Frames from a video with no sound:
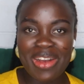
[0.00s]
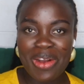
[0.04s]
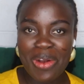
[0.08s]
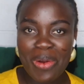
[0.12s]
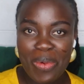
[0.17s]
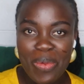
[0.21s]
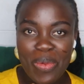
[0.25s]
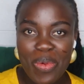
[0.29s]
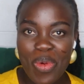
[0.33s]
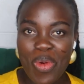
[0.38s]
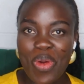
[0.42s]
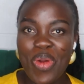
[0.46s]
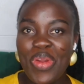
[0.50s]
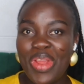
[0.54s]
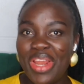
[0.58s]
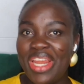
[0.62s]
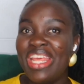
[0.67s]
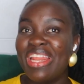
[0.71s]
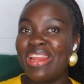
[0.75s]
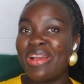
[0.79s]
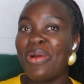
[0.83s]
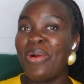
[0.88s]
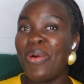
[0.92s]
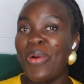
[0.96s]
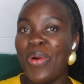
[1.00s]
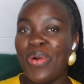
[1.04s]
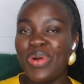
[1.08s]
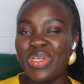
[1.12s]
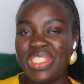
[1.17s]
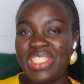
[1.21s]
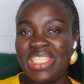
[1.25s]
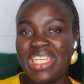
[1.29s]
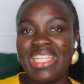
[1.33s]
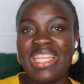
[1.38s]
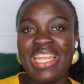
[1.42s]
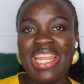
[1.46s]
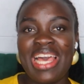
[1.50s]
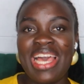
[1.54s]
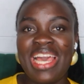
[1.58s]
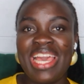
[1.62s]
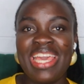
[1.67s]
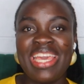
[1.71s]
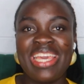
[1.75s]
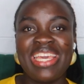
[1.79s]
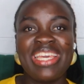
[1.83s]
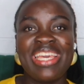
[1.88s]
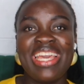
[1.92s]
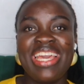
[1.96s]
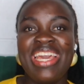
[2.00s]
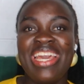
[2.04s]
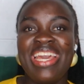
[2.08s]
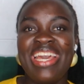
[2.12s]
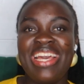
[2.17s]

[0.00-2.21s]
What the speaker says: warning, caution, like,